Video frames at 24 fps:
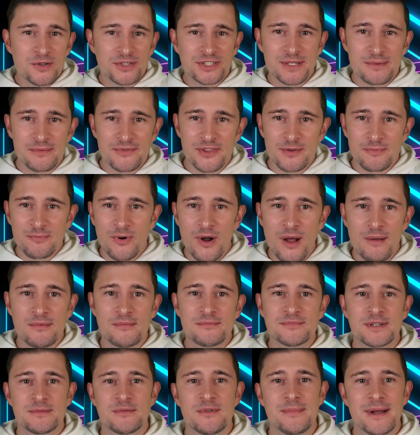some of the
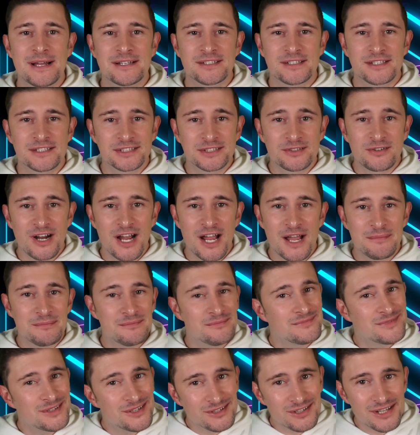problems I'm about to describe,
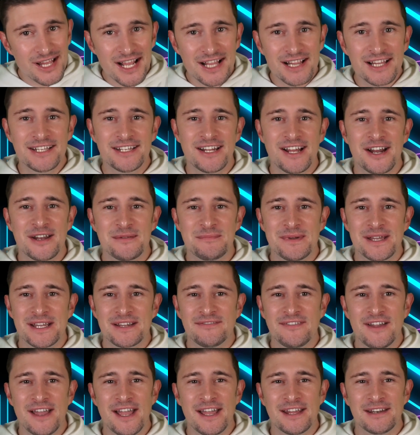you're likely not a big
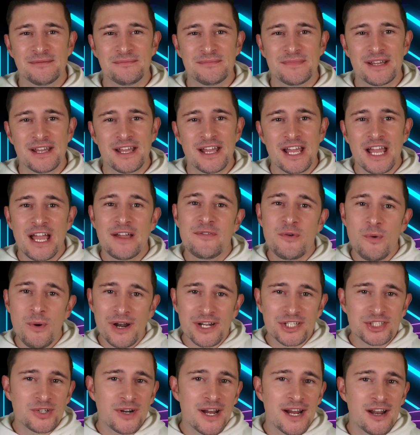fan. If you want
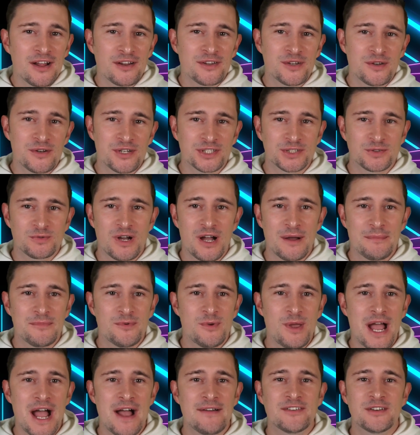to trade on Uniswap, you
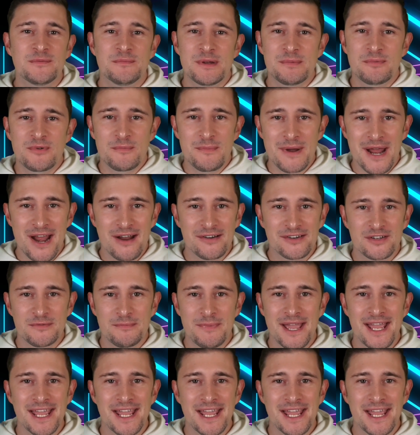have to be prepared to pay